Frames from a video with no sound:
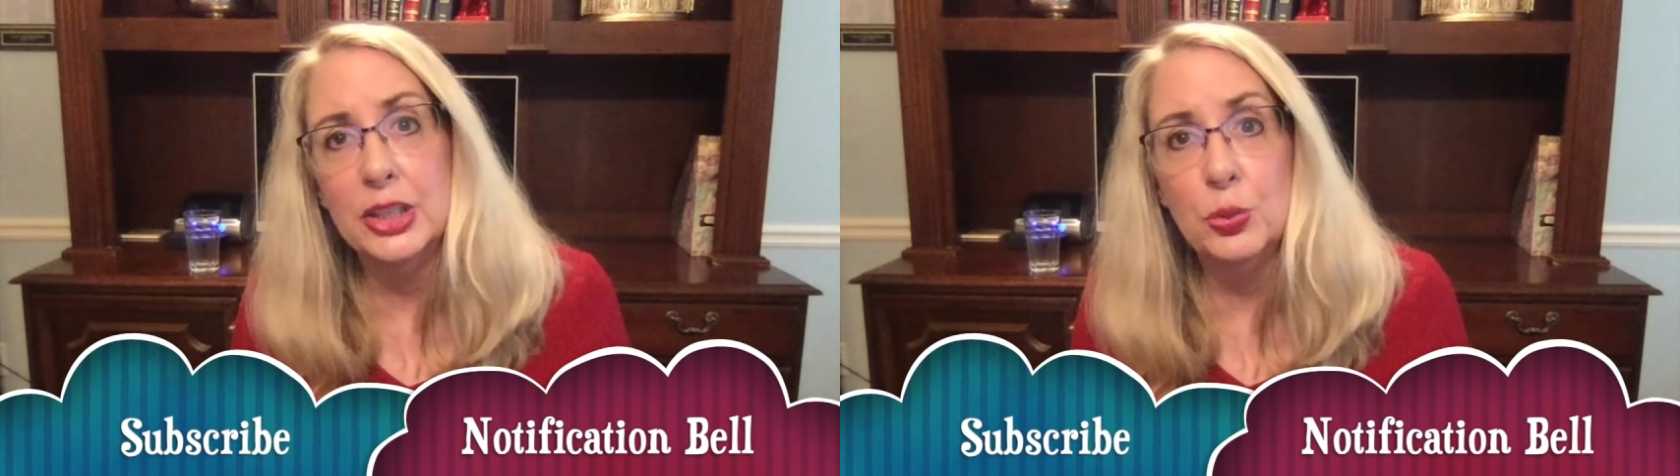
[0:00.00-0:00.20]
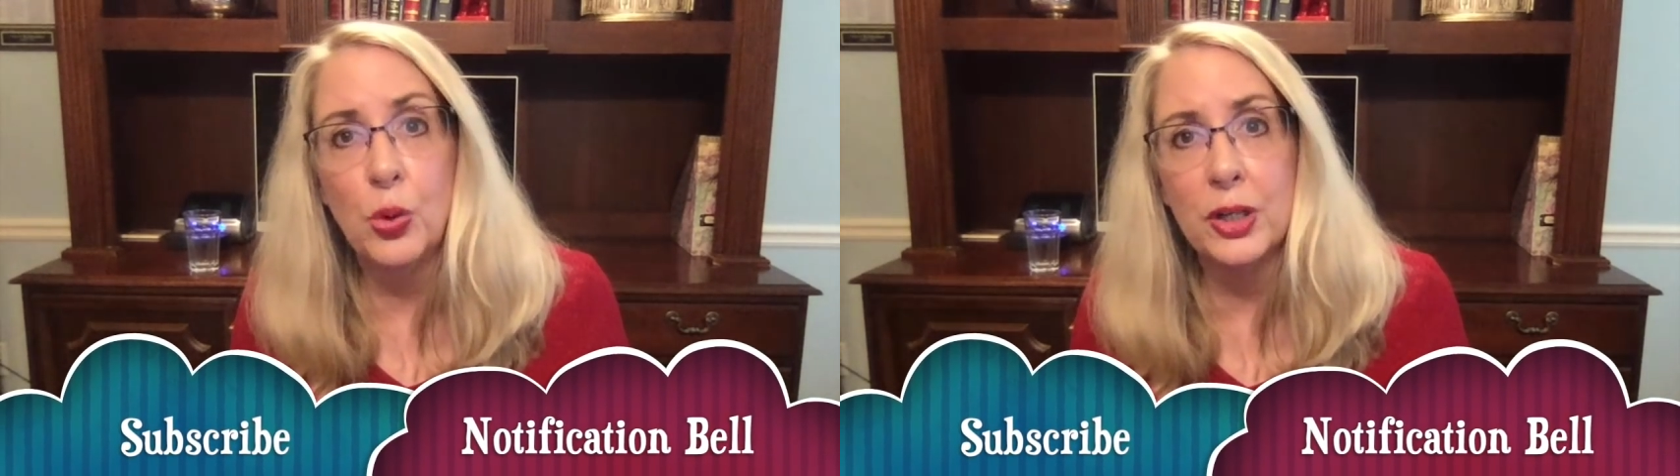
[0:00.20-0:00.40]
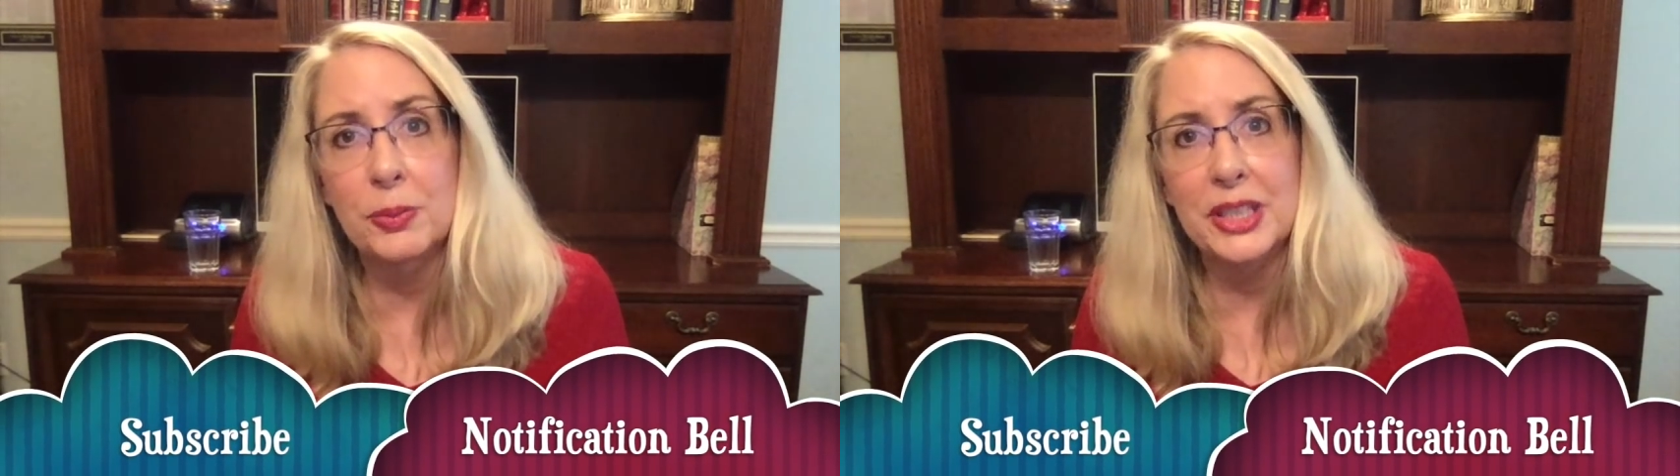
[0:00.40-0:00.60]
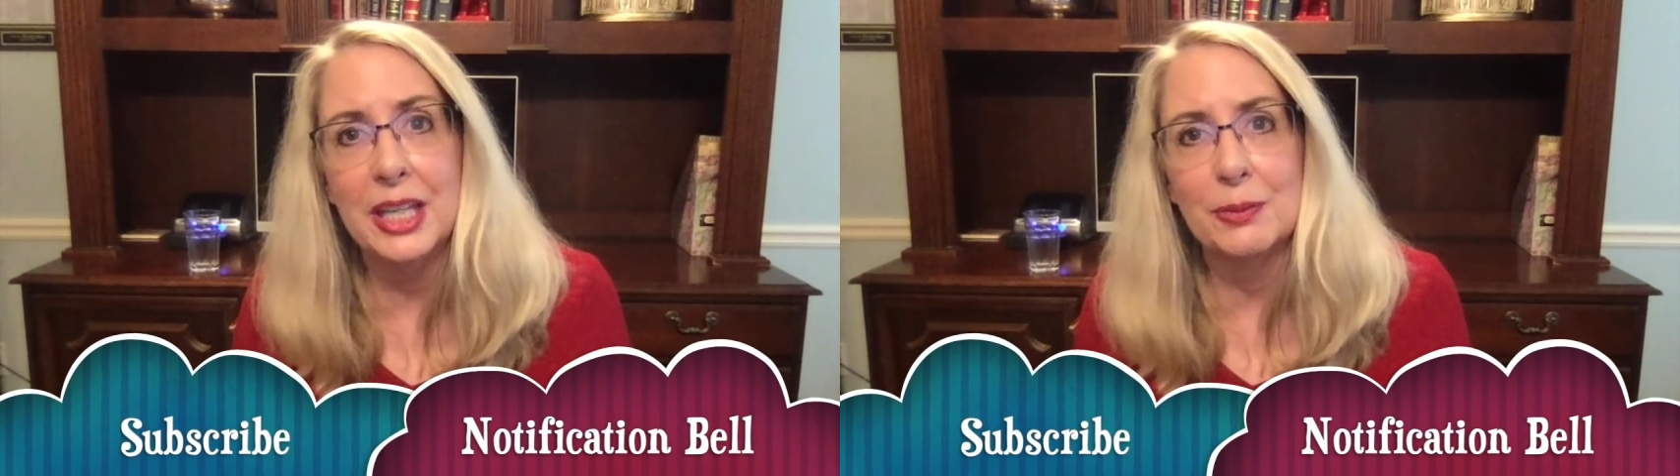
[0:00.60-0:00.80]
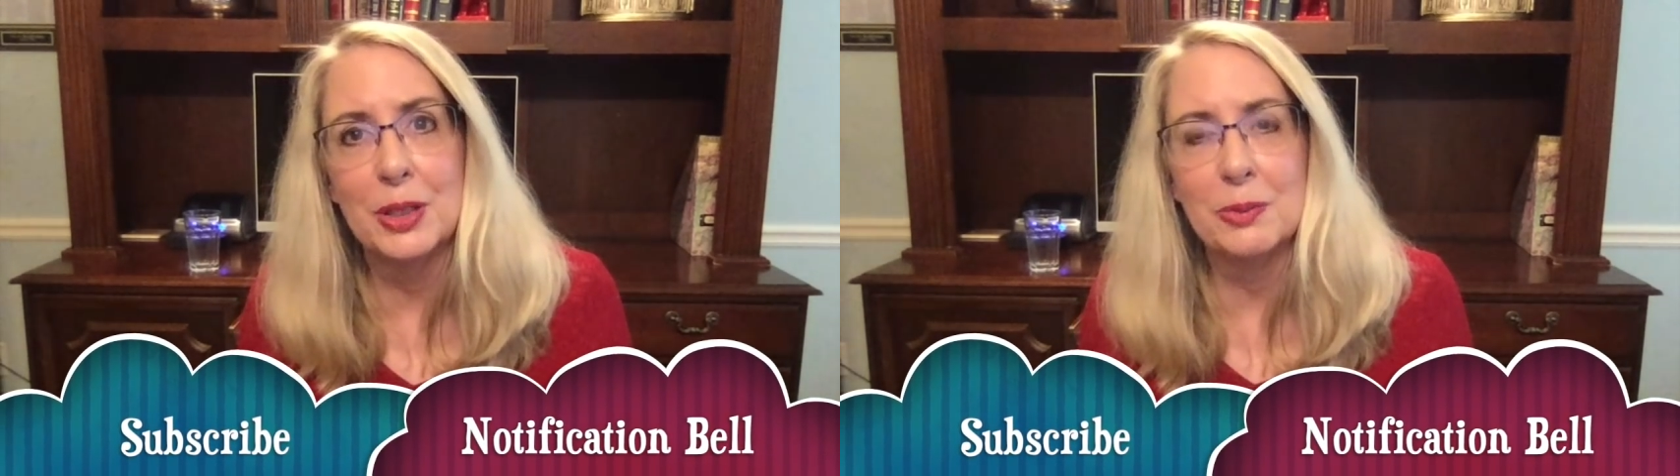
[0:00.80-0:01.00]
you want to be
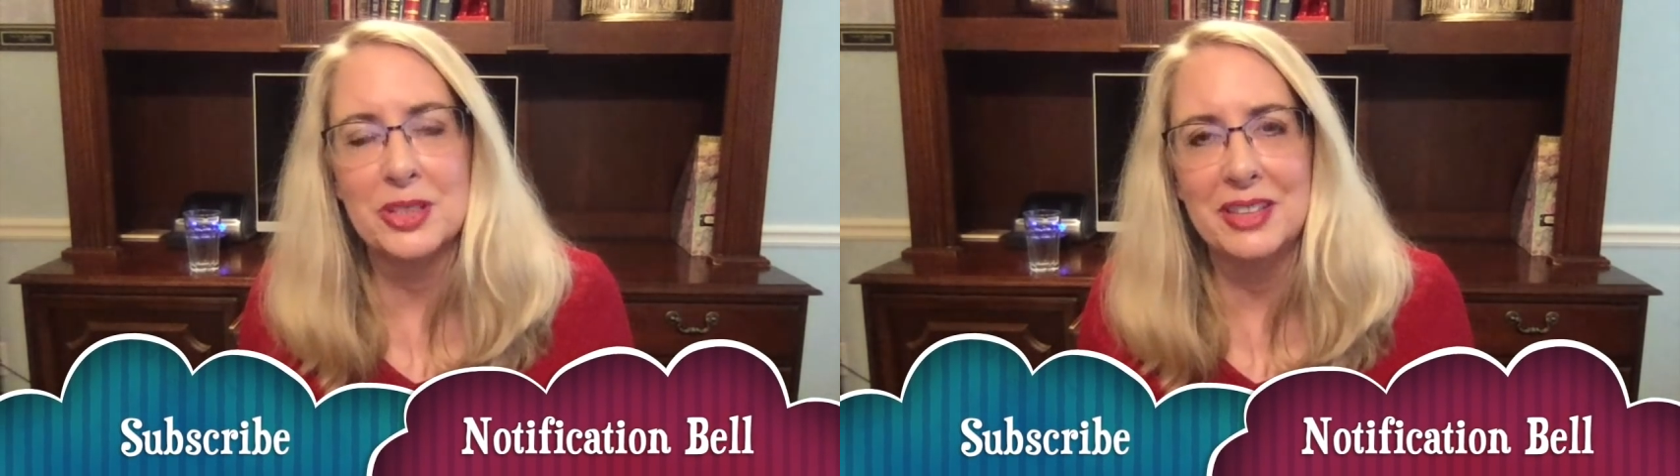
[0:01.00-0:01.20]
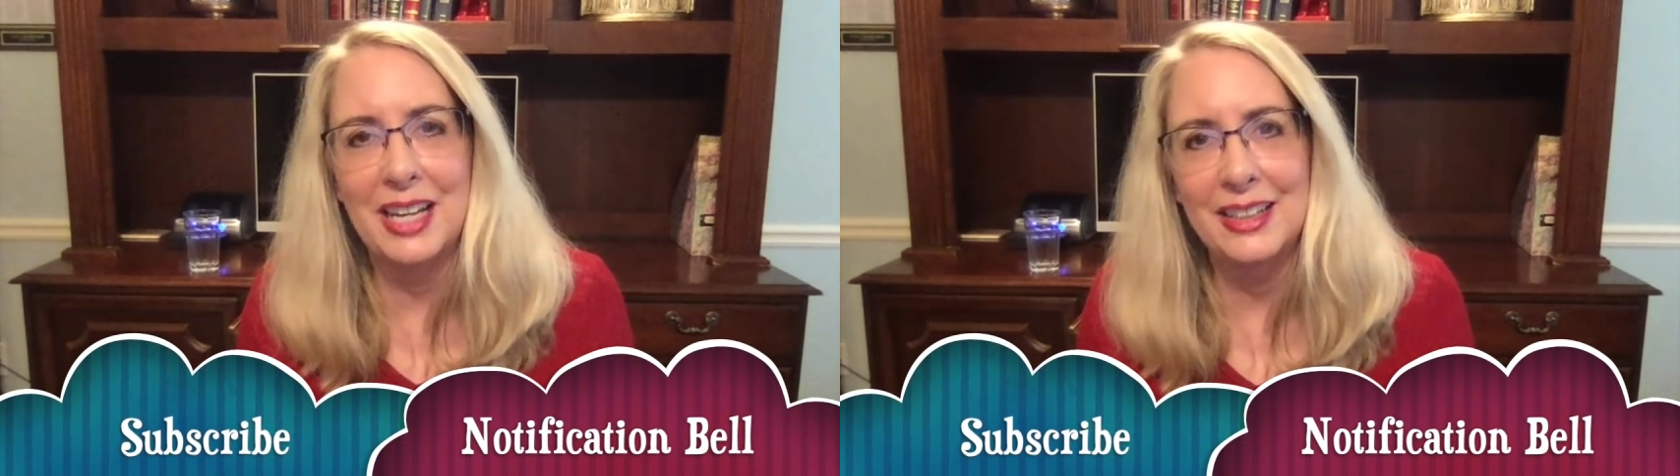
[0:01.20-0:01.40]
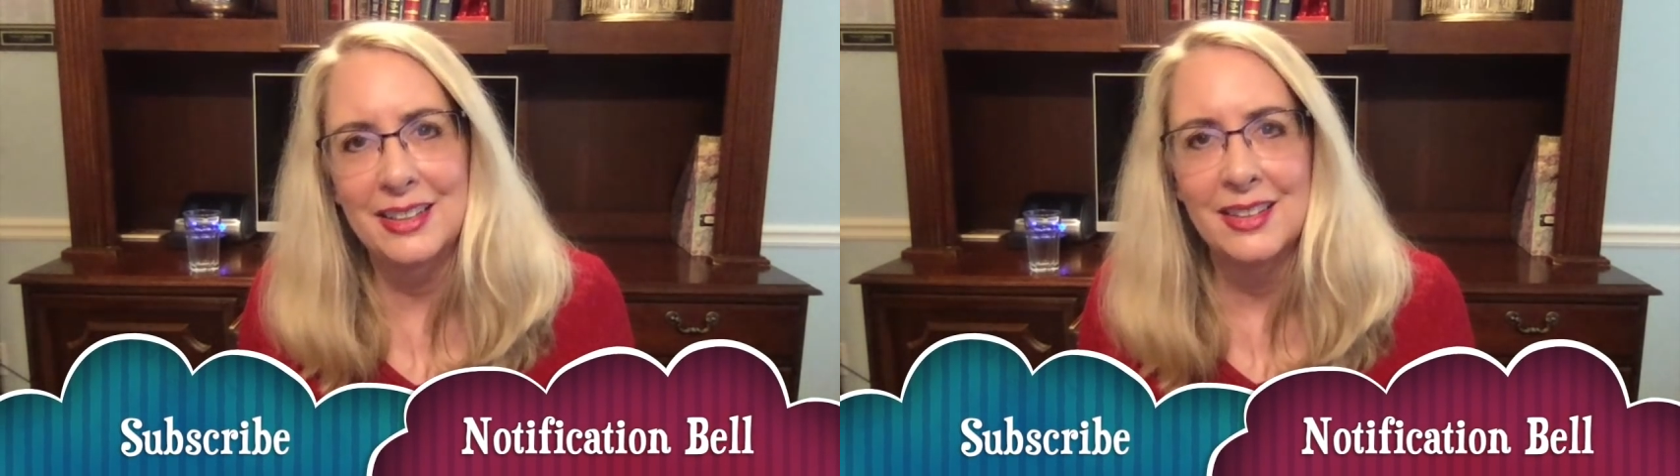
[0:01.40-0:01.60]
kept up to date.